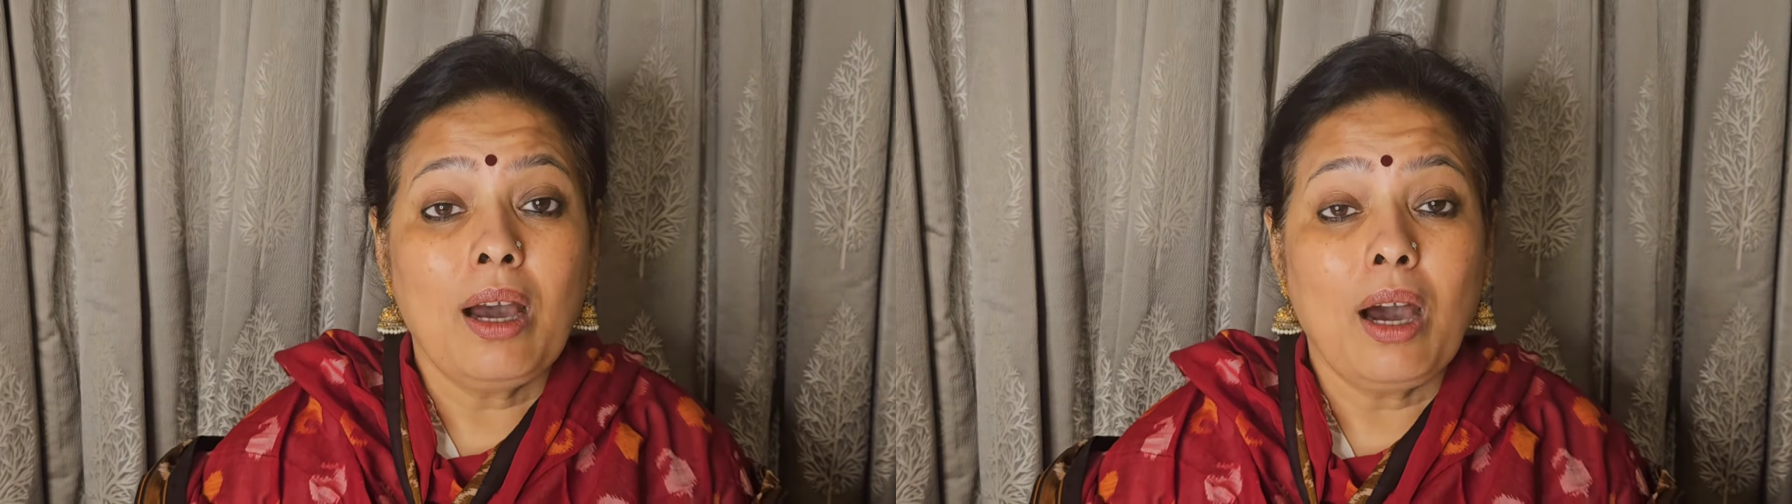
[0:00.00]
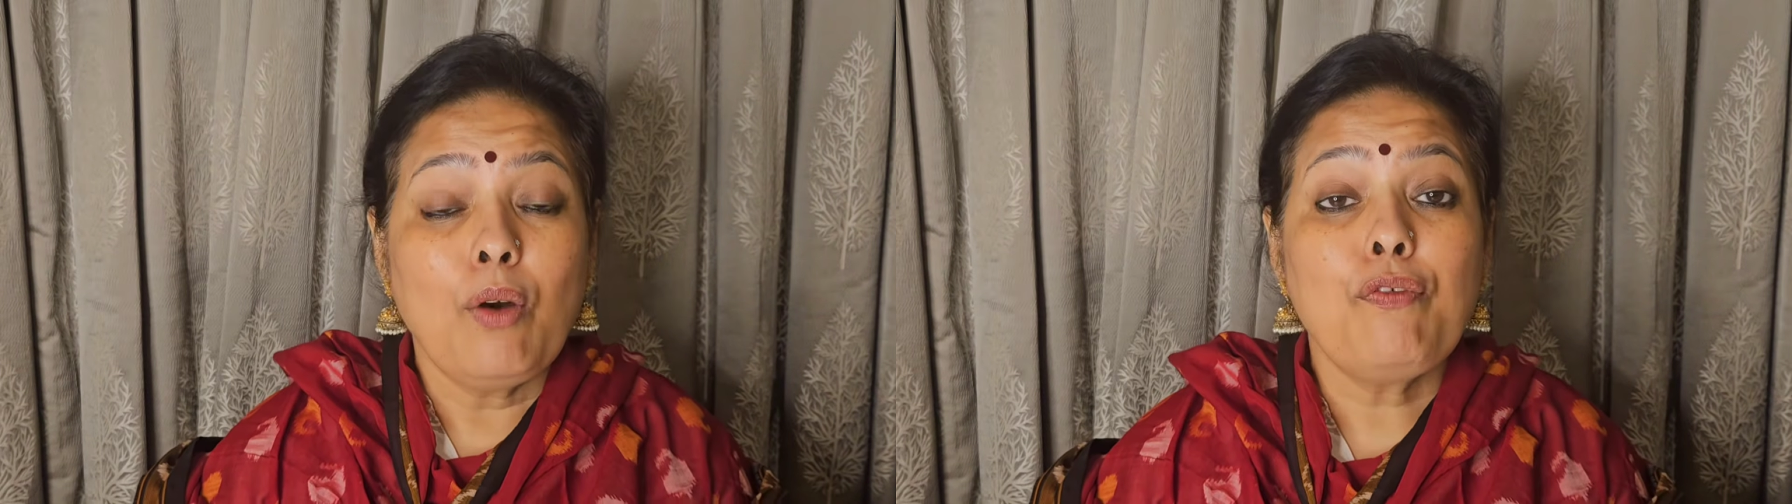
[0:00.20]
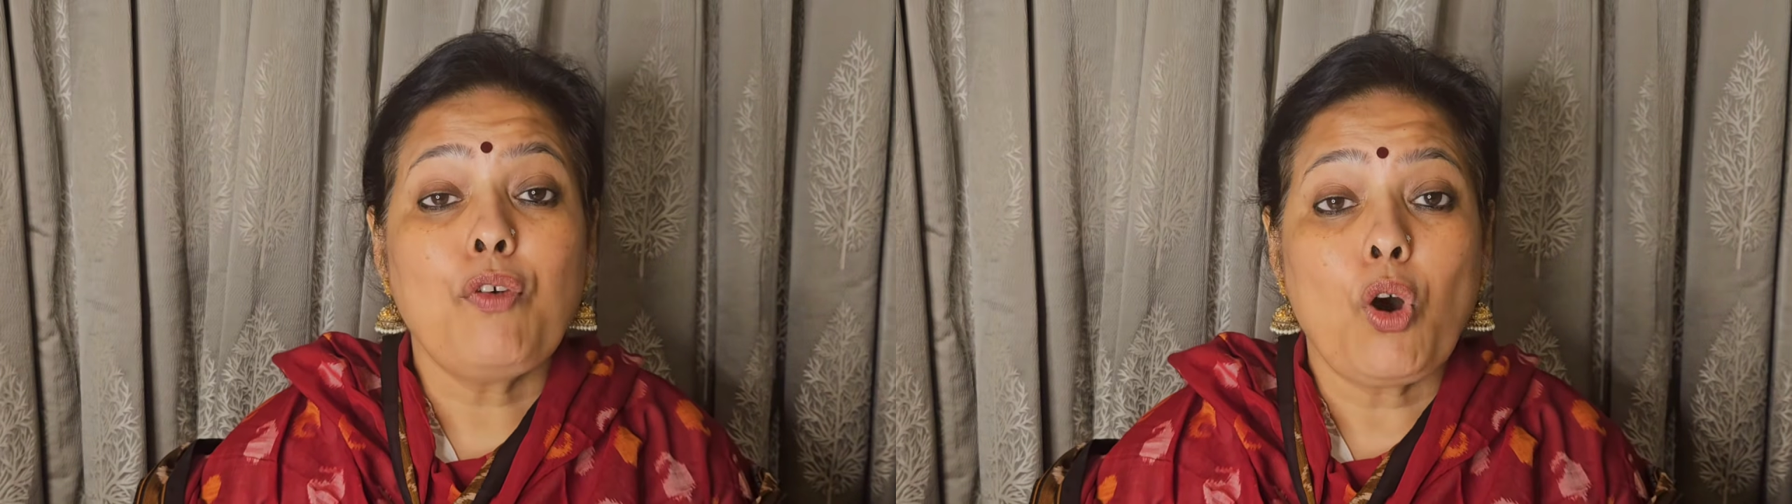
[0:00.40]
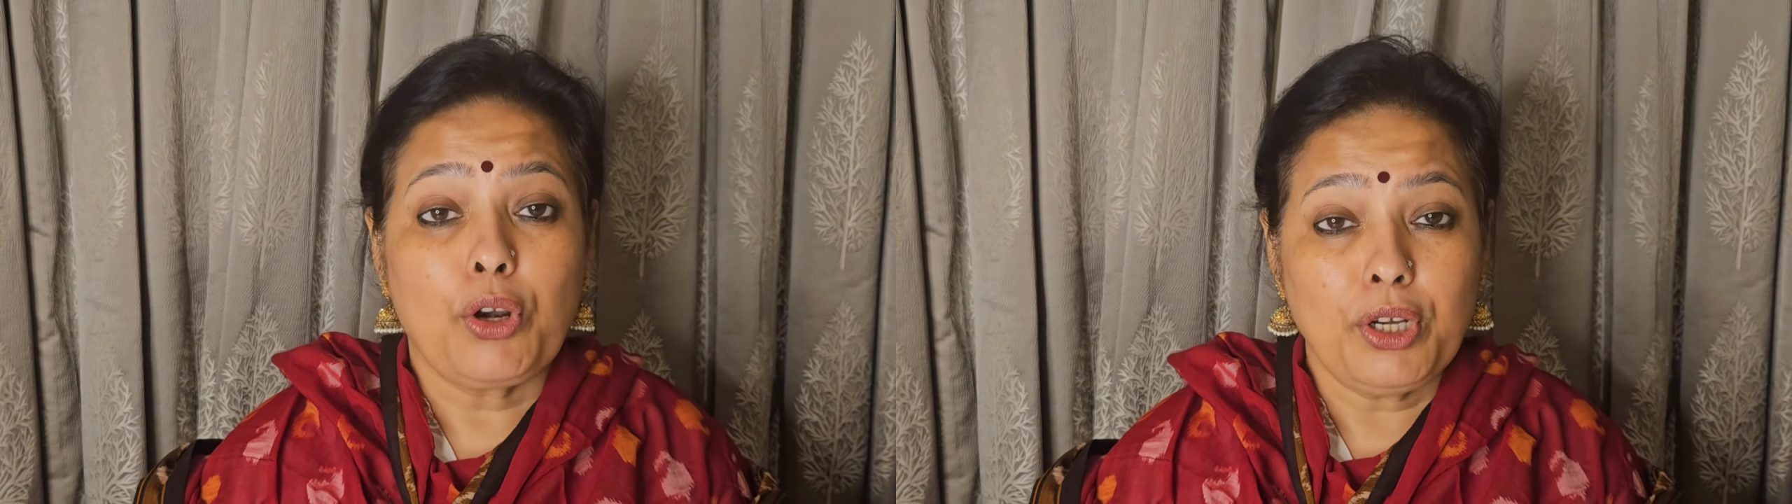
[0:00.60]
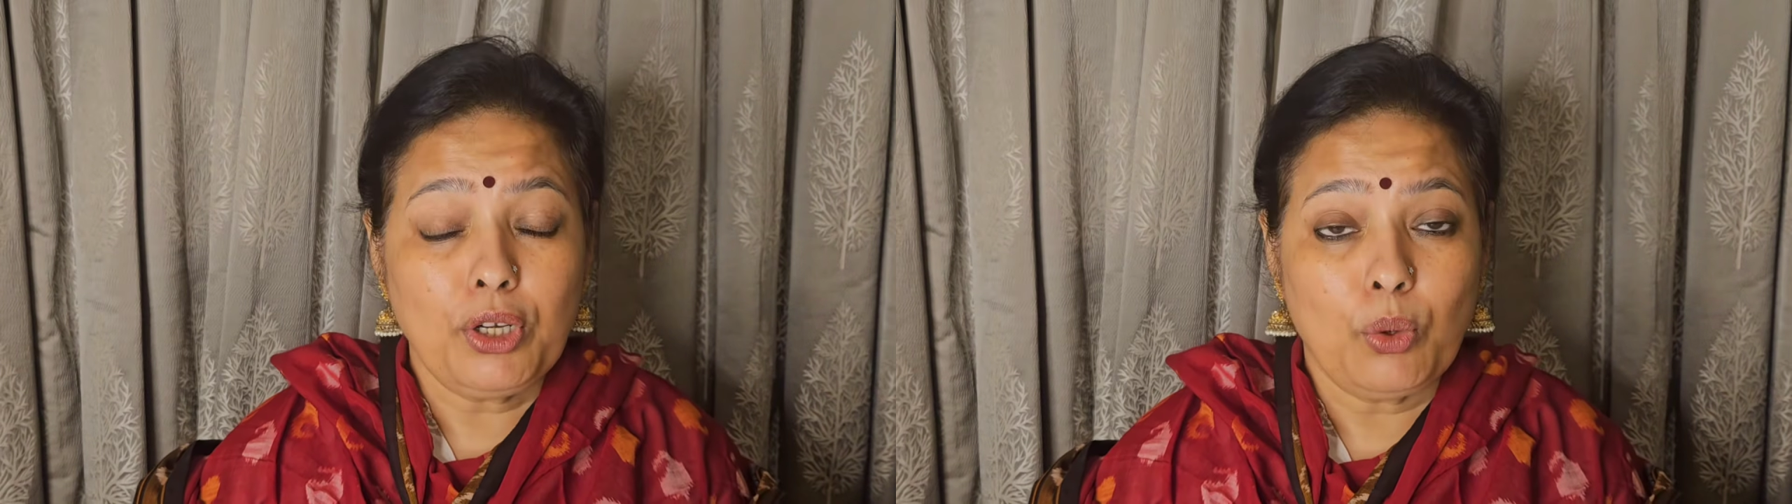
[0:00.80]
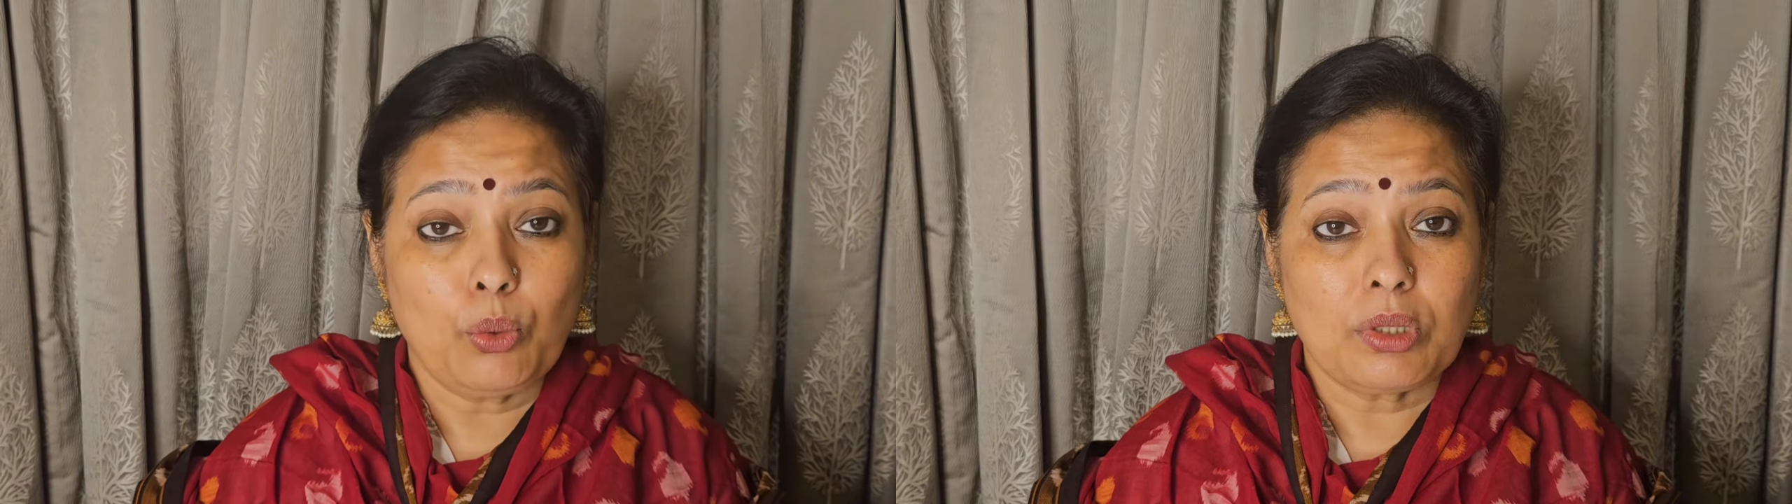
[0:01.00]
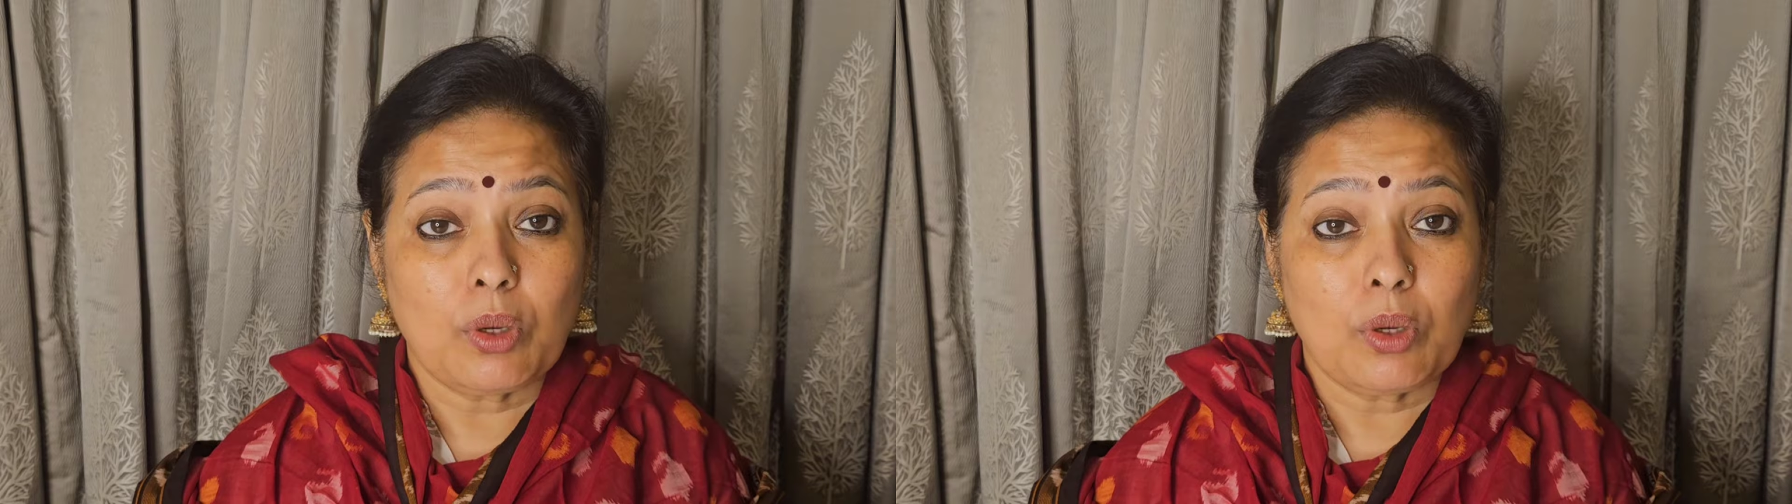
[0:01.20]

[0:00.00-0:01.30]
a foreign note,